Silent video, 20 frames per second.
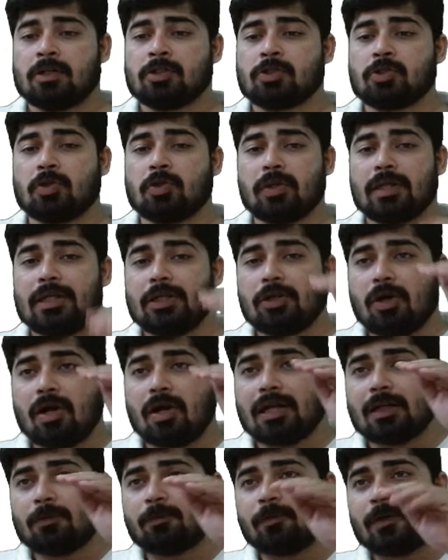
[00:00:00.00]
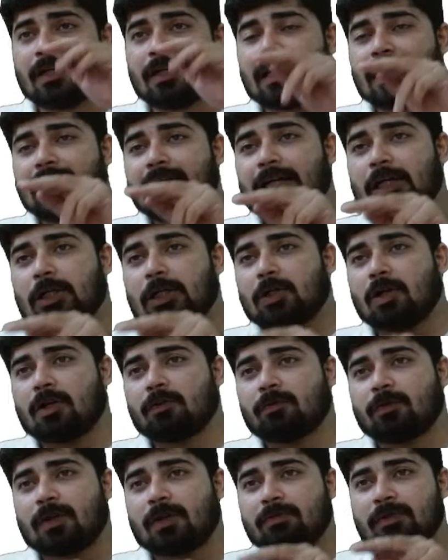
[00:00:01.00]
So in order for an
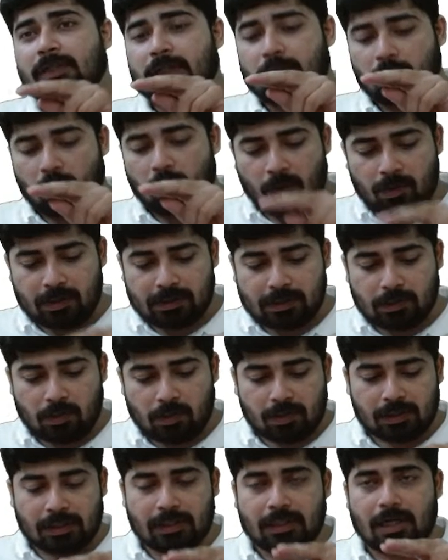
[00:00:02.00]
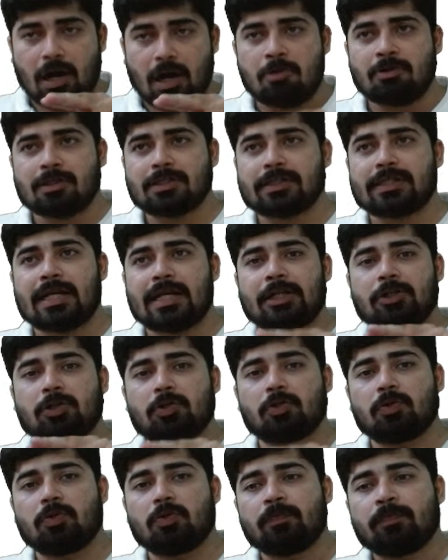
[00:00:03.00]
electron from the lowest or the ground state
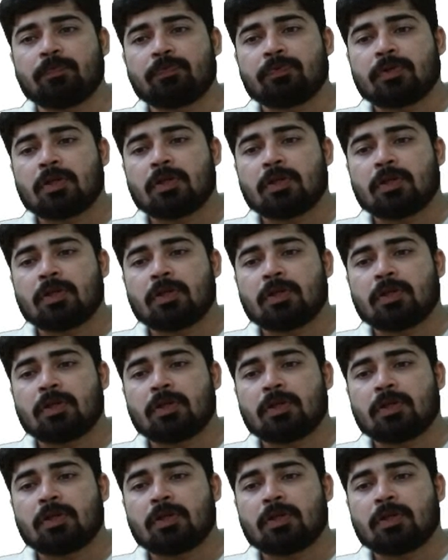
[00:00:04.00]
to